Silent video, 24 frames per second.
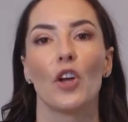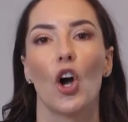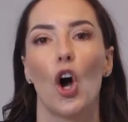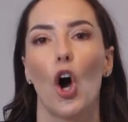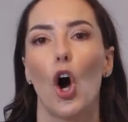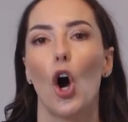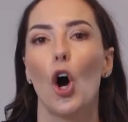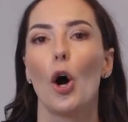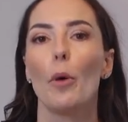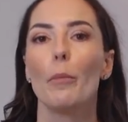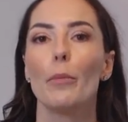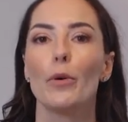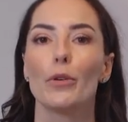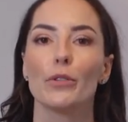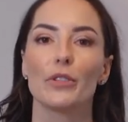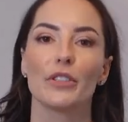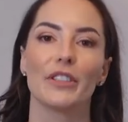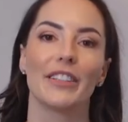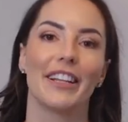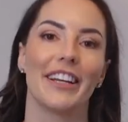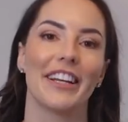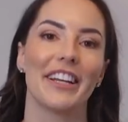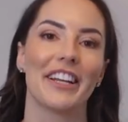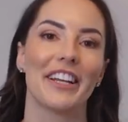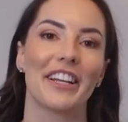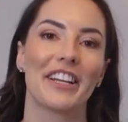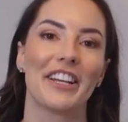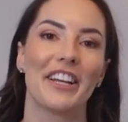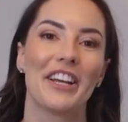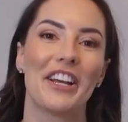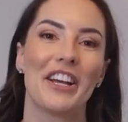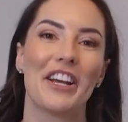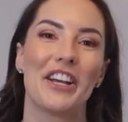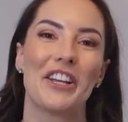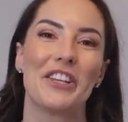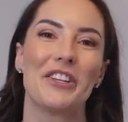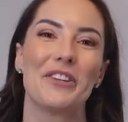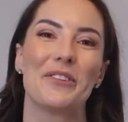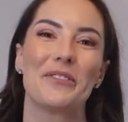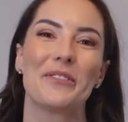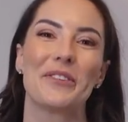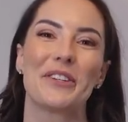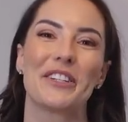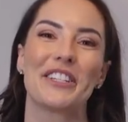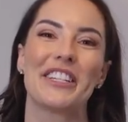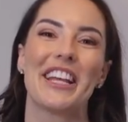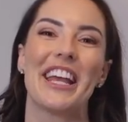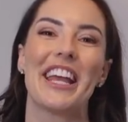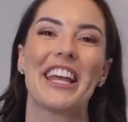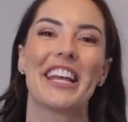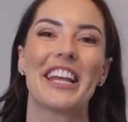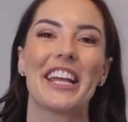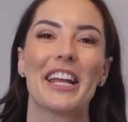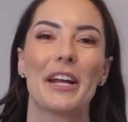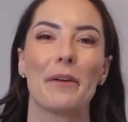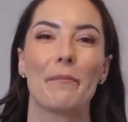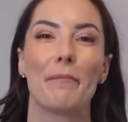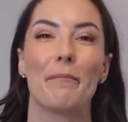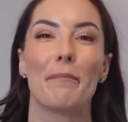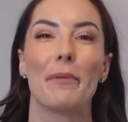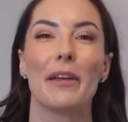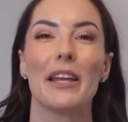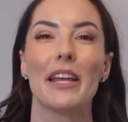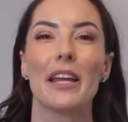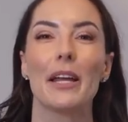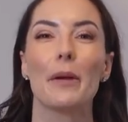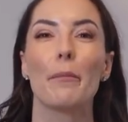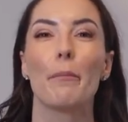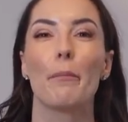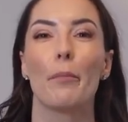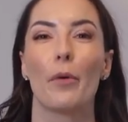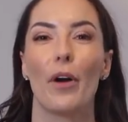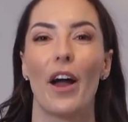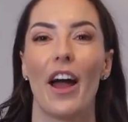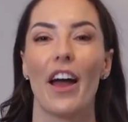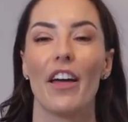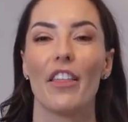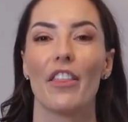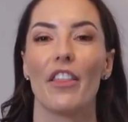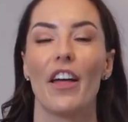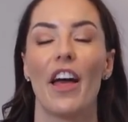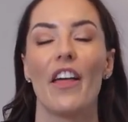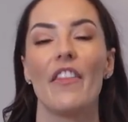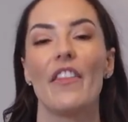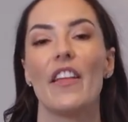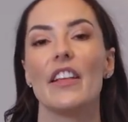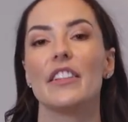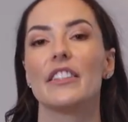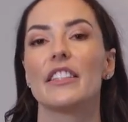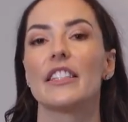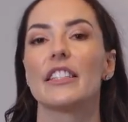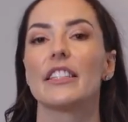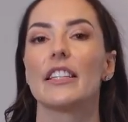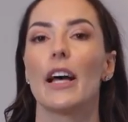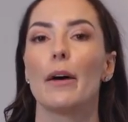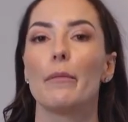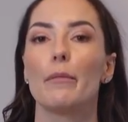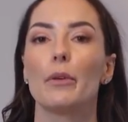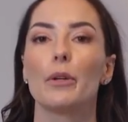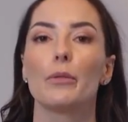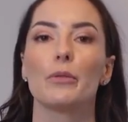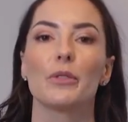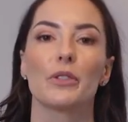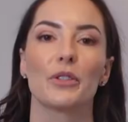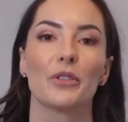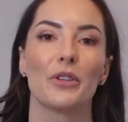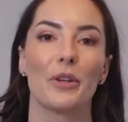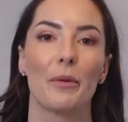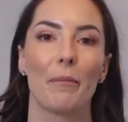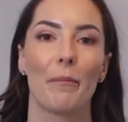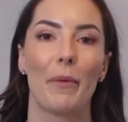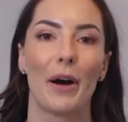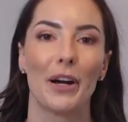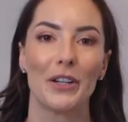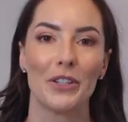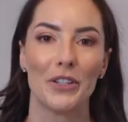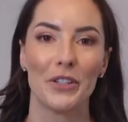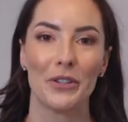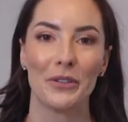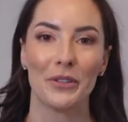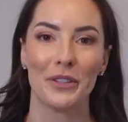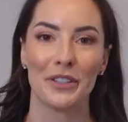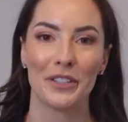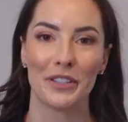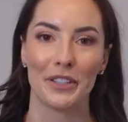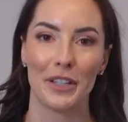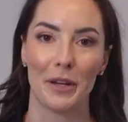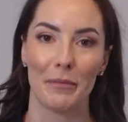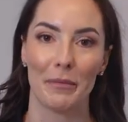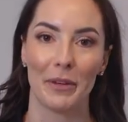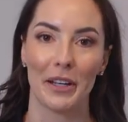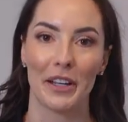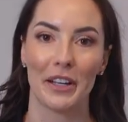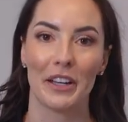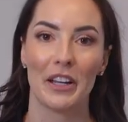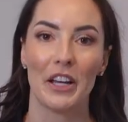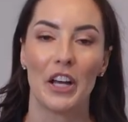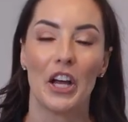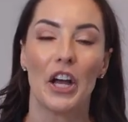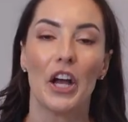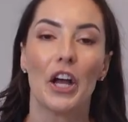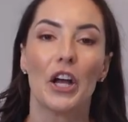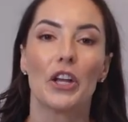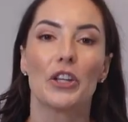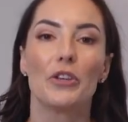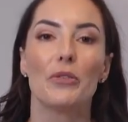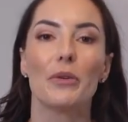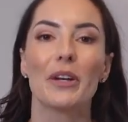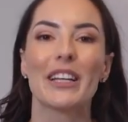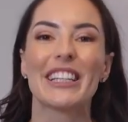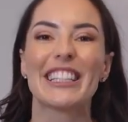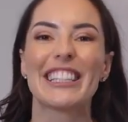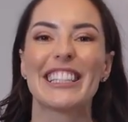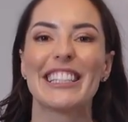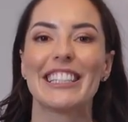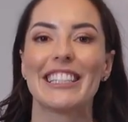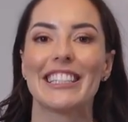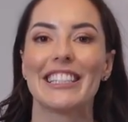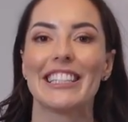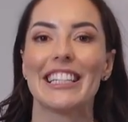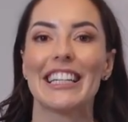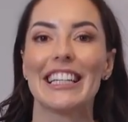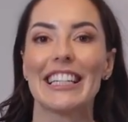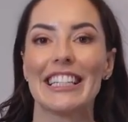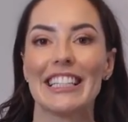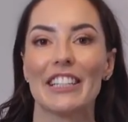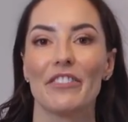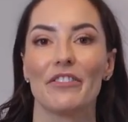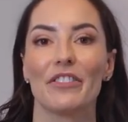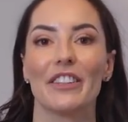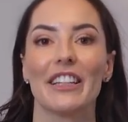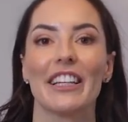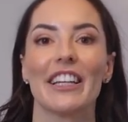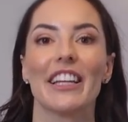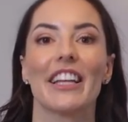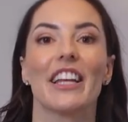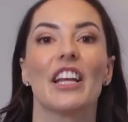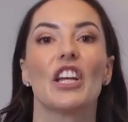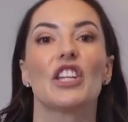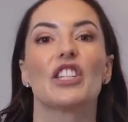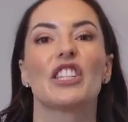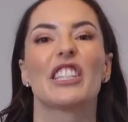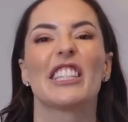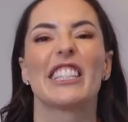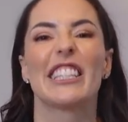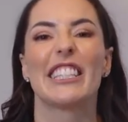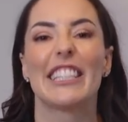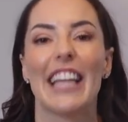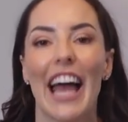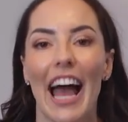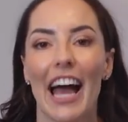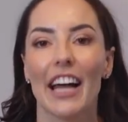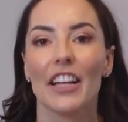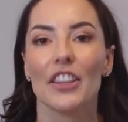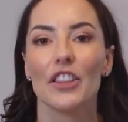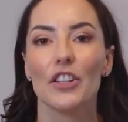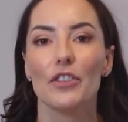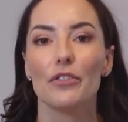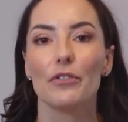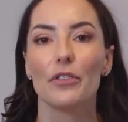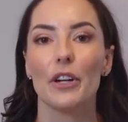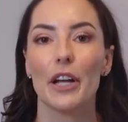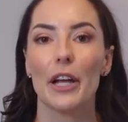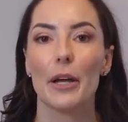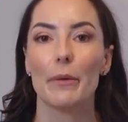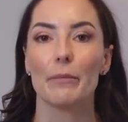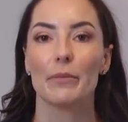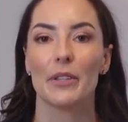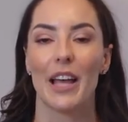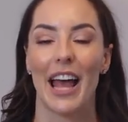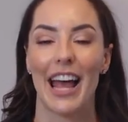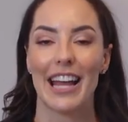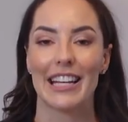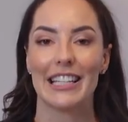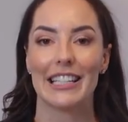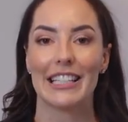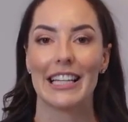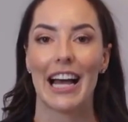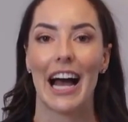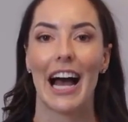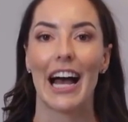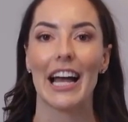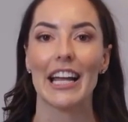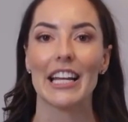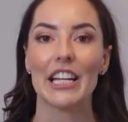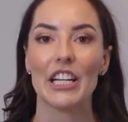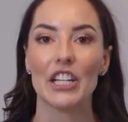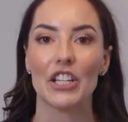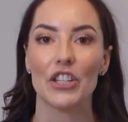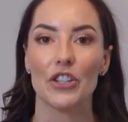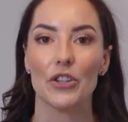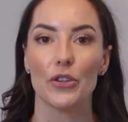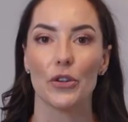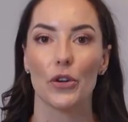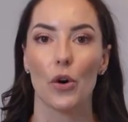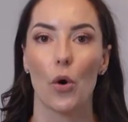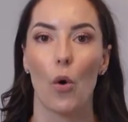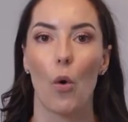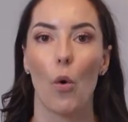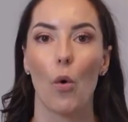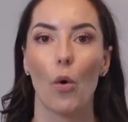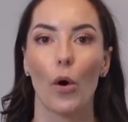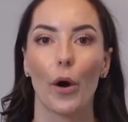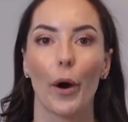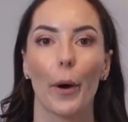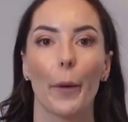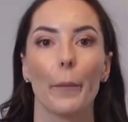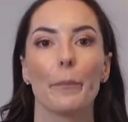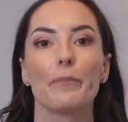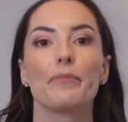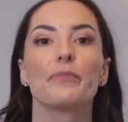almost like you were taking a big breath and then someone was going to punch you in the stomach. You instinctively stack the ribs and tighten your core.